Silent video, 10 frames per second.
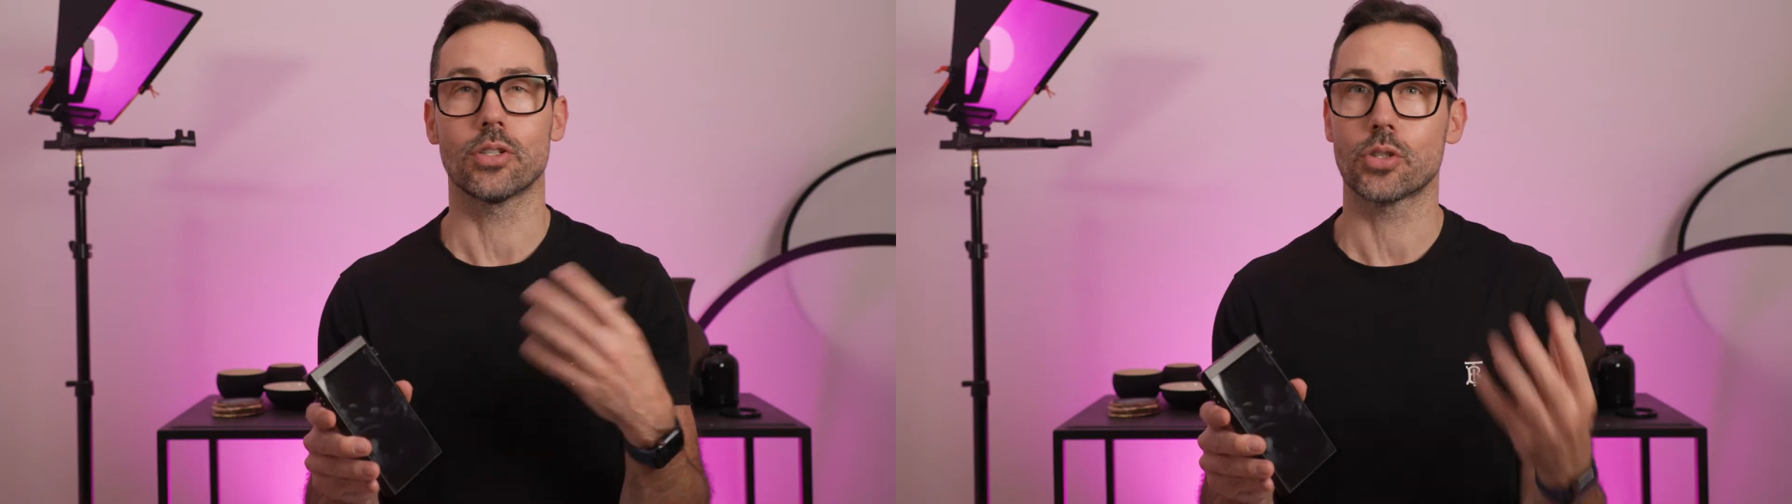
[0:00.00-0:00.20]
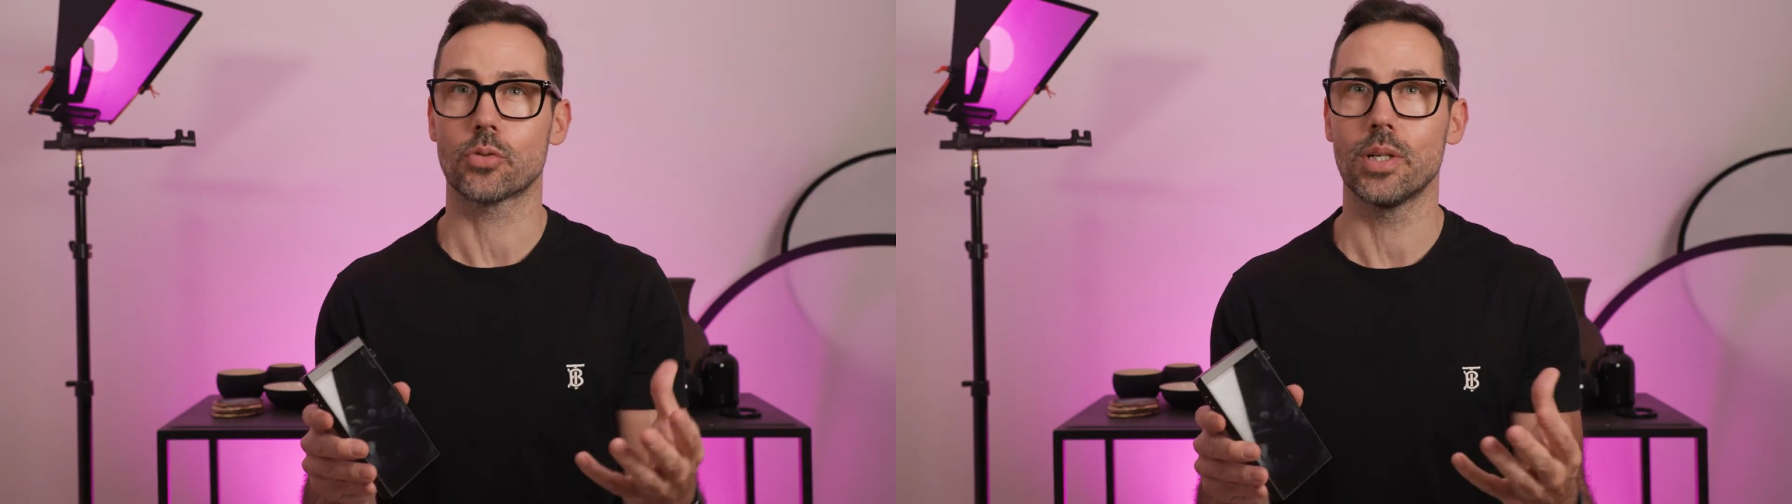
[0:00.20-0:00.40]

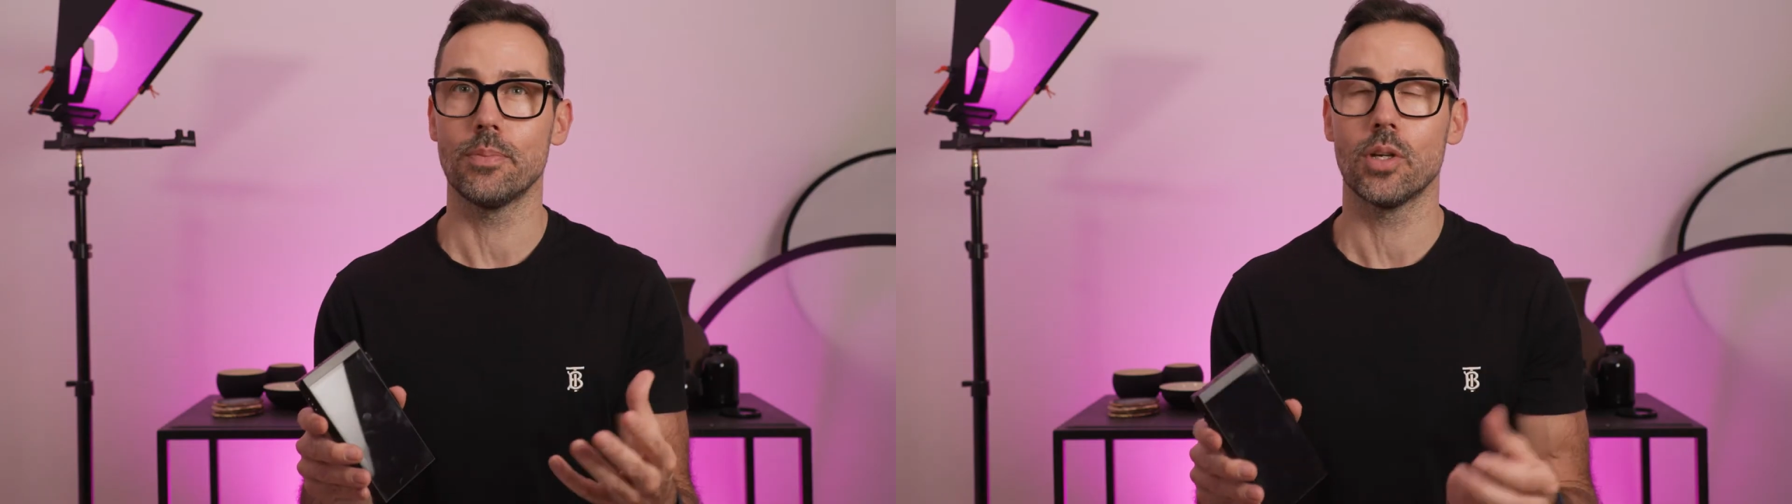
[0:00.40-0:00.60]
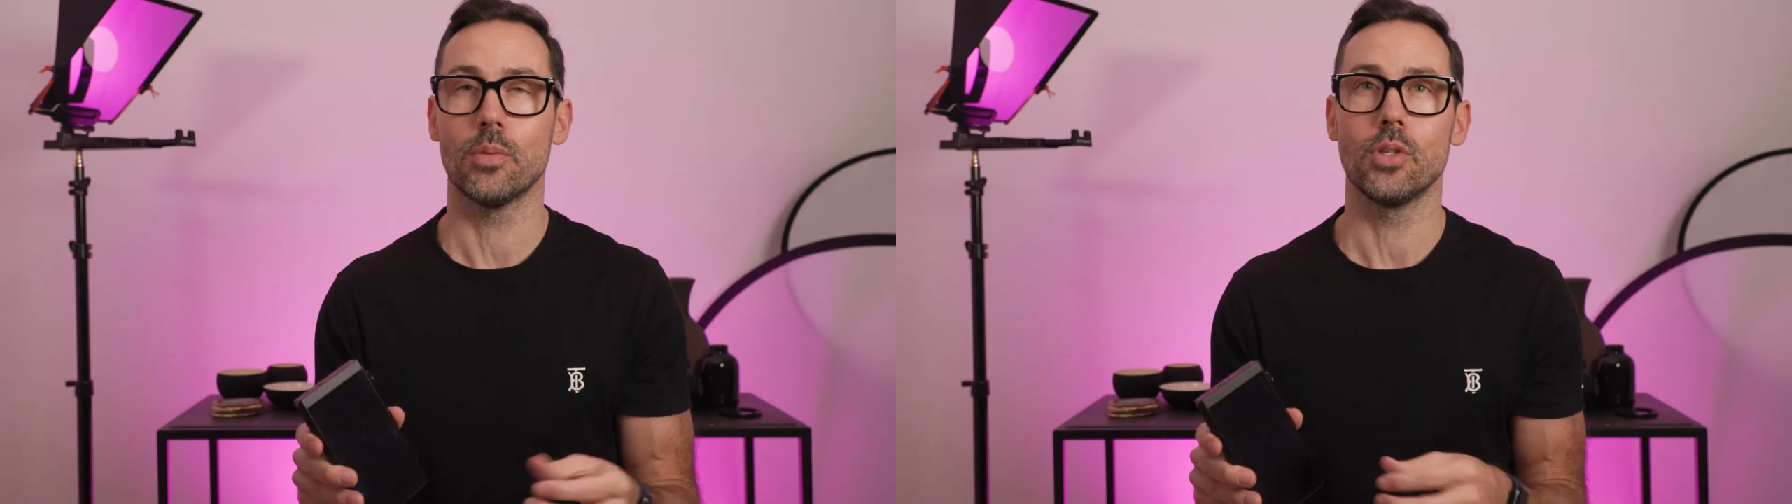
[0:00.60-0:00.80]
stream
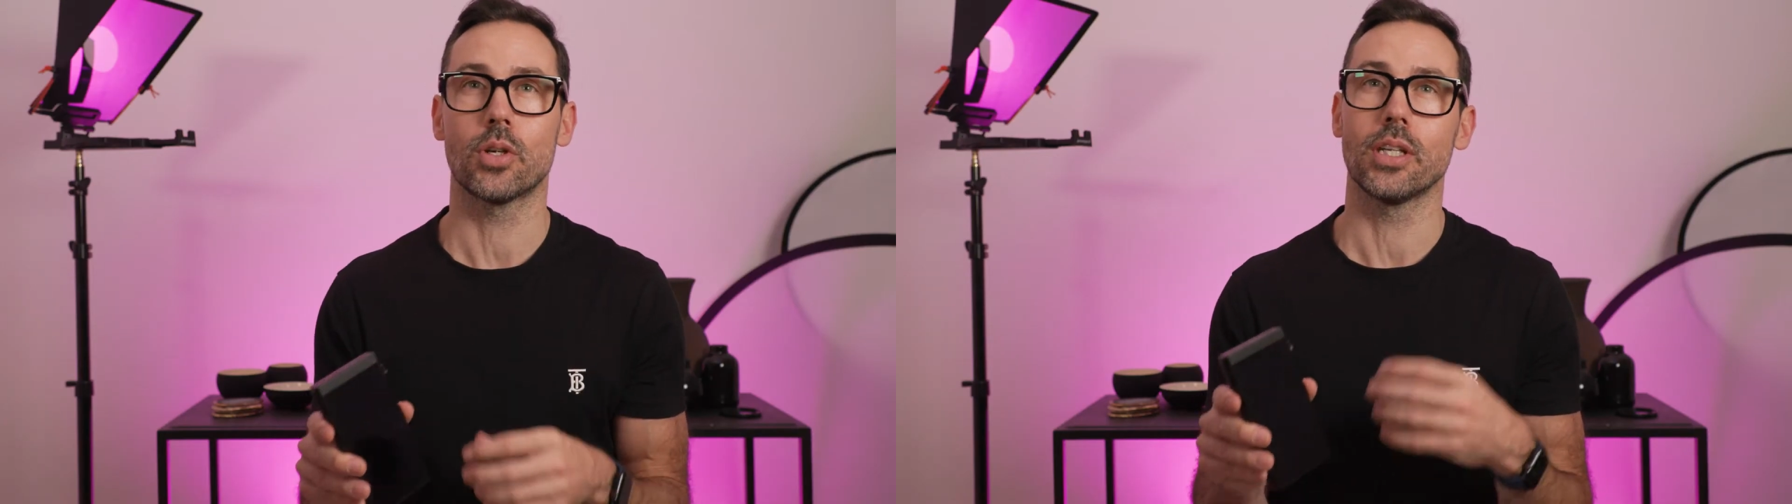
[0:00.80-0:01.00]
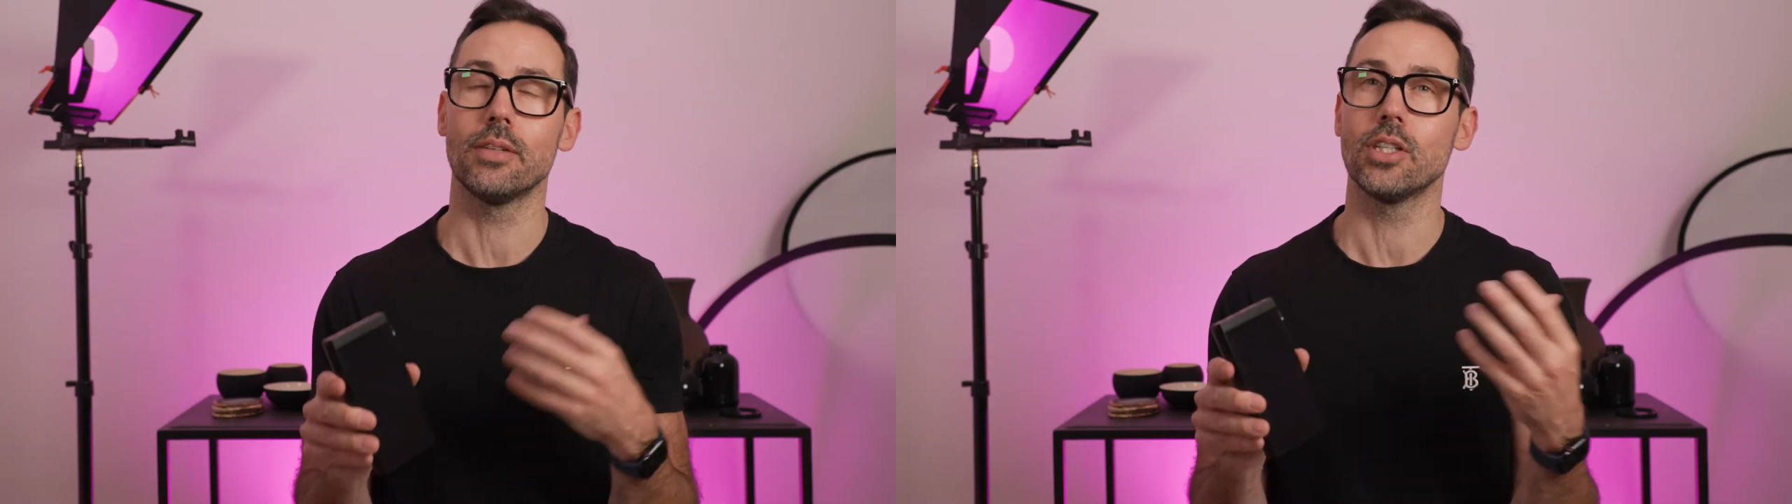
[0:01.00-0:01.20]
them, you
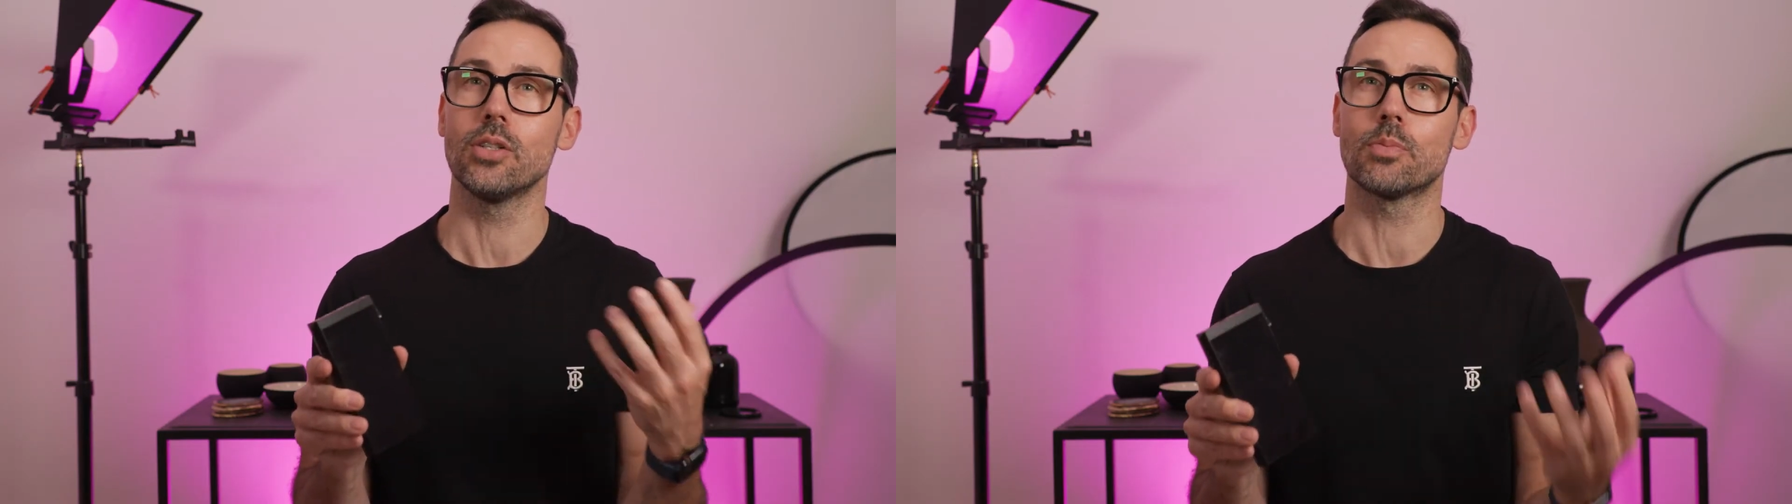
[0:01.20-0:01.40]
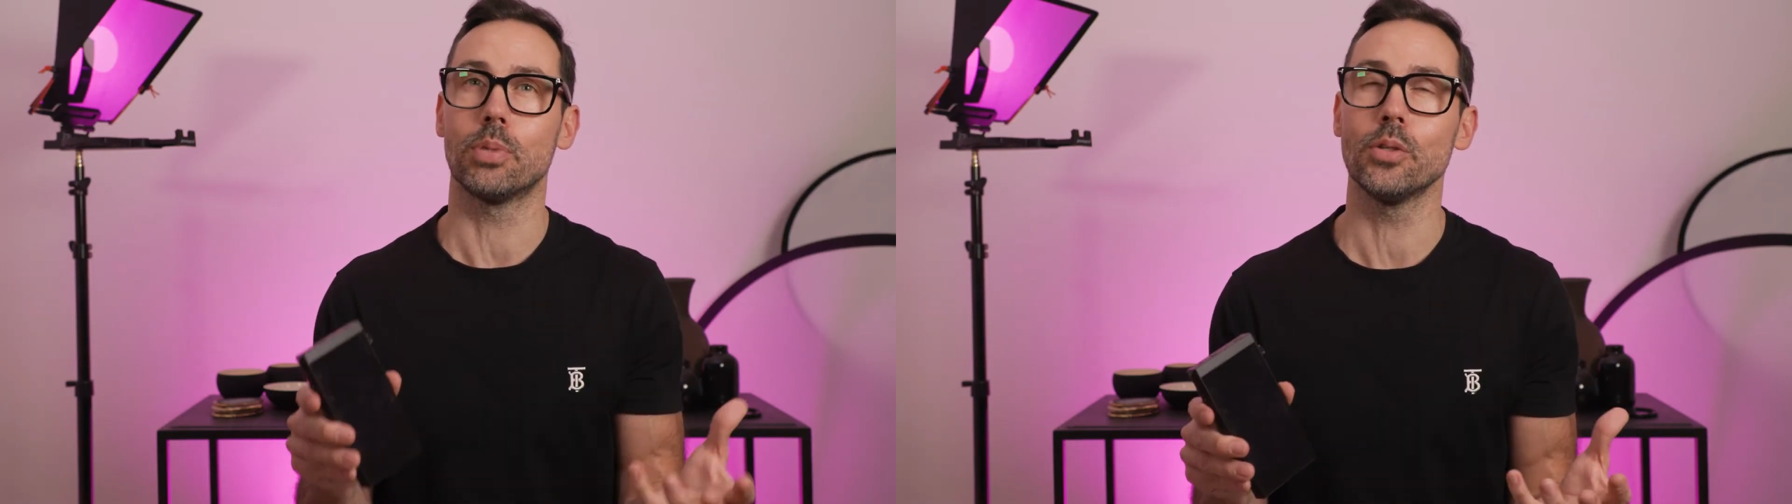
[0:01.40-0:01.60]
can even
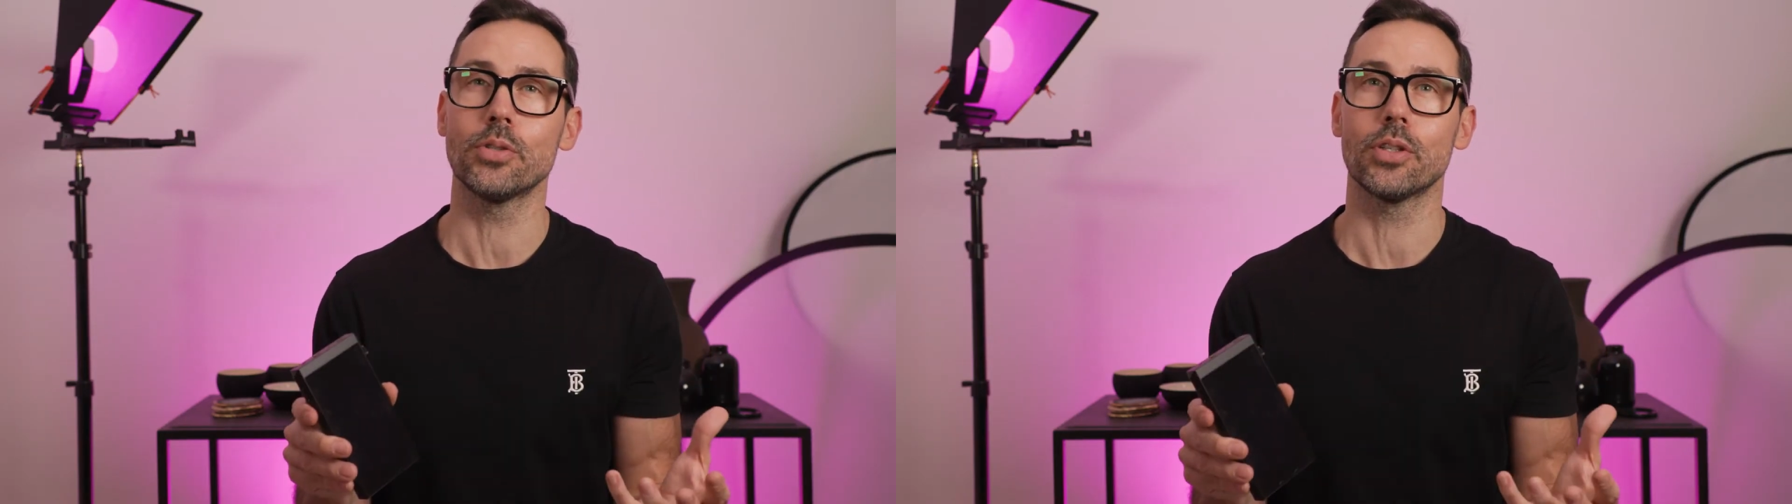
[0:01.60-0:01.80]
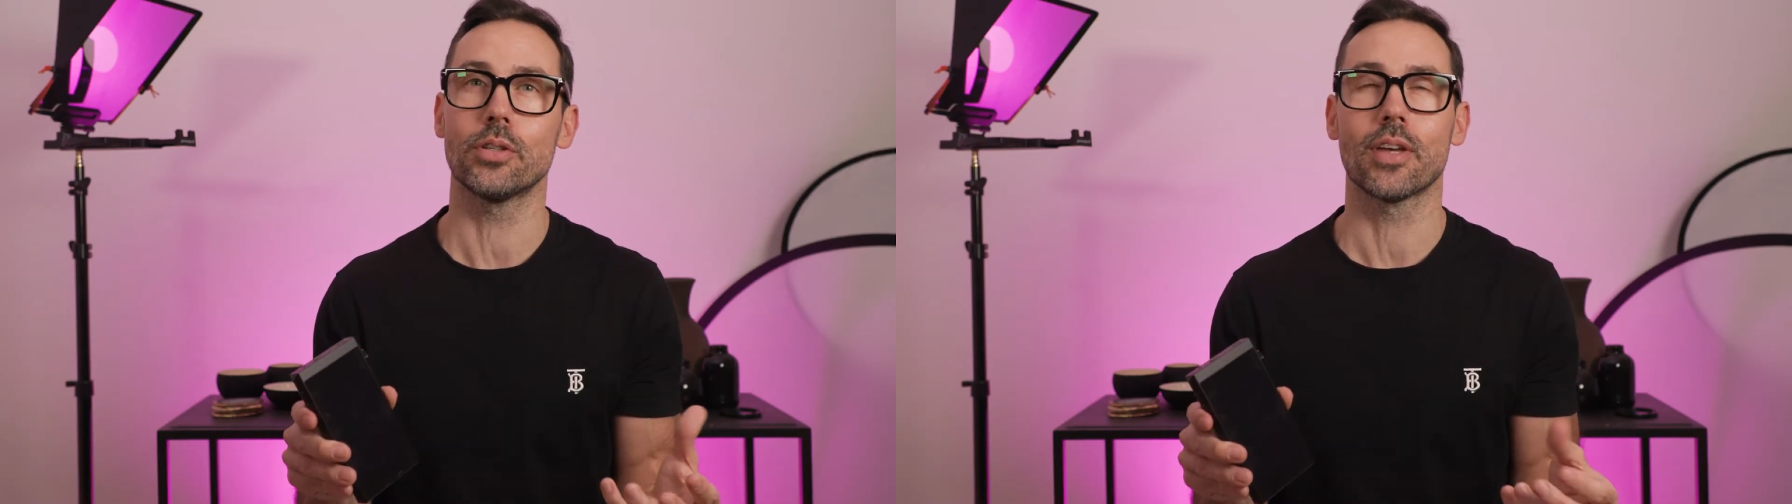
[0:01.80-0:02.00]
use
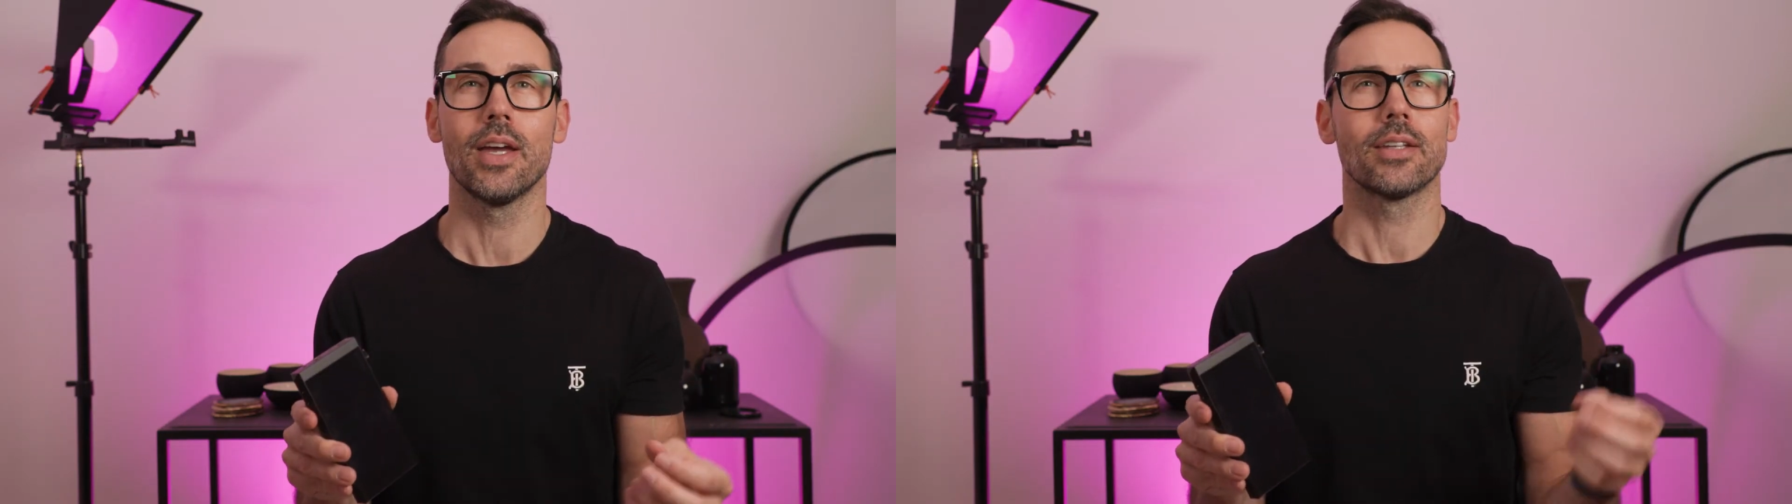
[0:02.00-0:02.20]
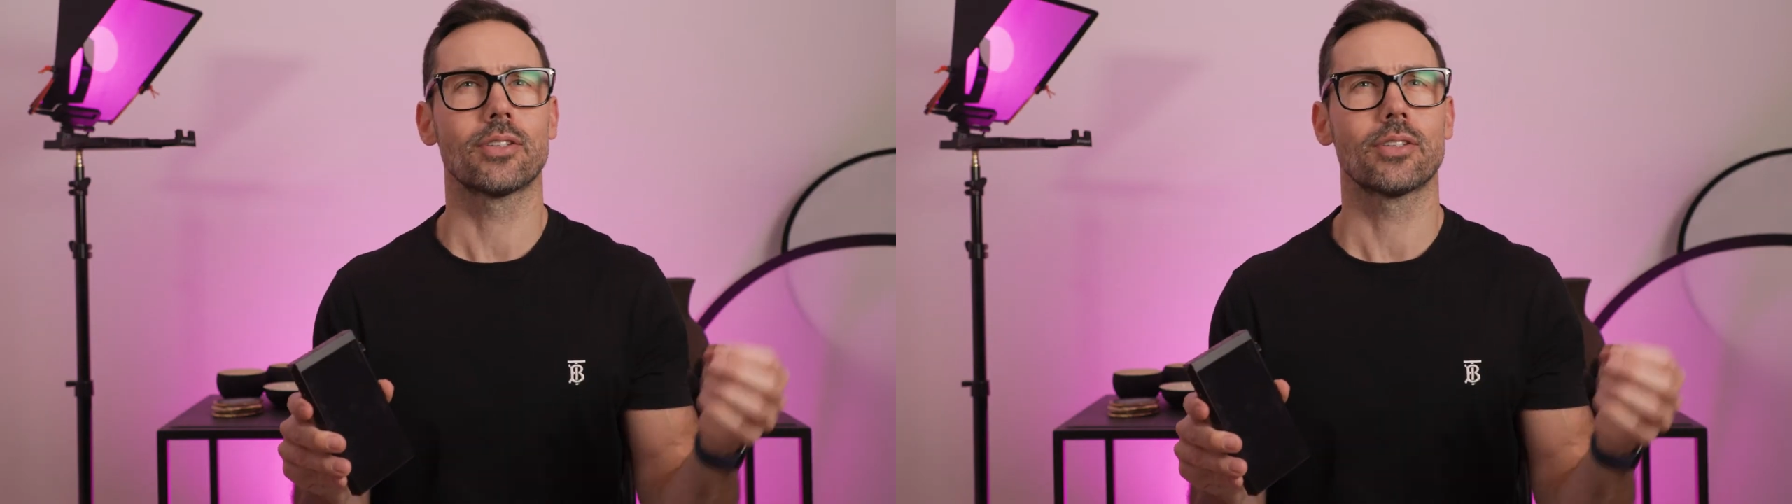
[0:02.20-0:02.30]
Bluetooth to